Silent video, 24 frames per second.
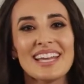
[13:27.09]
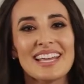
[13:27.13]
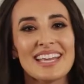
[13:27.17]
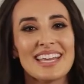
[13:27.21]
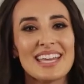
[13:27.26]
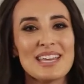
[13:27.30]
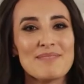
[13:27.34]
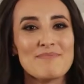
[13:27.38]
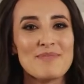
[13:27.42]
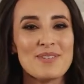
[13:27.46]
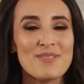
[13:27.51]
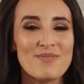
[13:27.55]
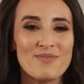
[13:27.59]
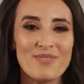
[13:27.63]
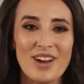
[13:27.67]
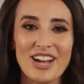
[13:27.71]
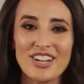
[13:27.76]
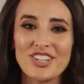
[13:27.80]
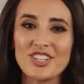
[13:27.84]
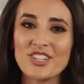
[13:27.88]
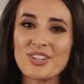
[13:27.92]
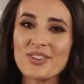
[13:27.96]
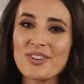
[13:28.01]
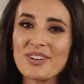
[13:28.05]
Keep it
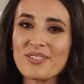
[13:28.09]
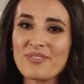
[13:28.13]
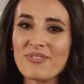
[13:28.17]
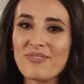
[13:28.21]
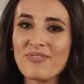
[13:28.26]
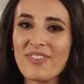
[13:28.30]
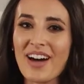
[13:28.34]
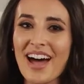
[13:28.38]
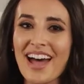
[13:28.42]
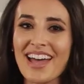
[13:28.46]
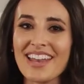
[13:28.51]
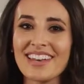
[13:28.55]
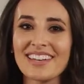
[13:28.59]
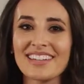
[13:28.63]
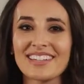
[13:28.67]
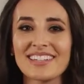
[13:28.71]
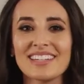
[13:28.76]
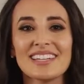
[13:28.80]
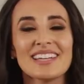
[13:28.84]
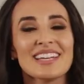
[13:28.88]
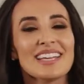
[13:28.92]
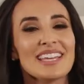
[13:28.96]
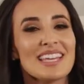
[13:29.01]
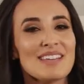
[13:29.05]
retro and fun,
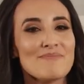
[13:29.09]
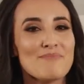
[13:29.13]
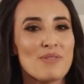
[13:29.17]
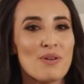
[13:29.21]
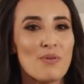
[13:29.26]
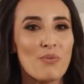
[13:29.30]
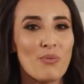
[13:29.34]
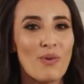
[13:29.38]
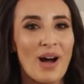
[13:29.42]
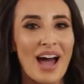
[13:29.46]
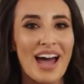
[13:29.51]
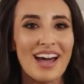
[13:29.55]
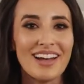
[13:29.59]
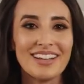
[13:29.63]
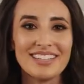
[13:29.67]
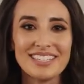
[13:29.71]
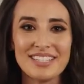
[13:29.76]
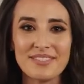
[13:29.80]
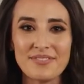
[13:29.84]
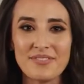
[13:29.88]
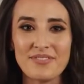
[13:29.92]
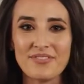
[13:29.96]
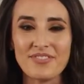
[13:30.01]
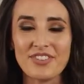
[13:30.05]
keep it
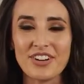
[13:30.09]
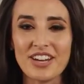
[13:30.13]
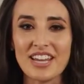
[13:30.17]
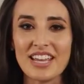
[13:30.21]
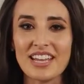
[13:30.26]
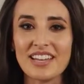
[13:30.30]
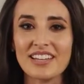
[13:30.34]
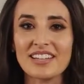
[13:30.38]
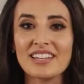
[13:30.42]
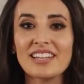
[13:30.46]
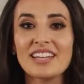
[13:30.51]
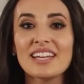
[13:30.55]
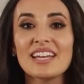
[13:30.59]
wild and free.